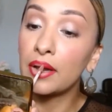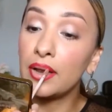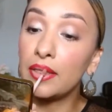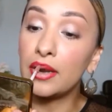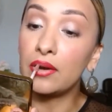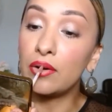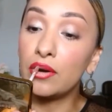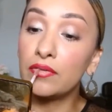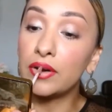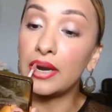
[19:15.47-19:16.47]
And then I'll
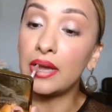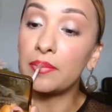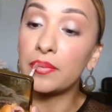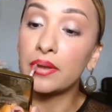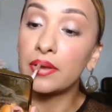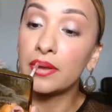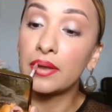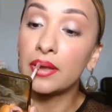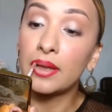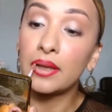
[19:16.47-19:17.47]
overlap
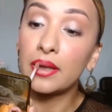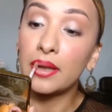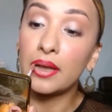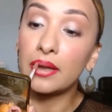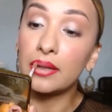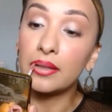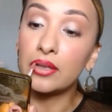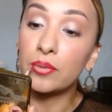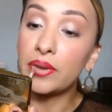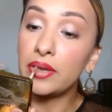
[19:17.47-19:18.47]
a
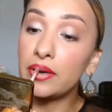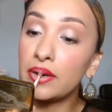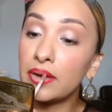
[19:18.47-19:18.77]
little bit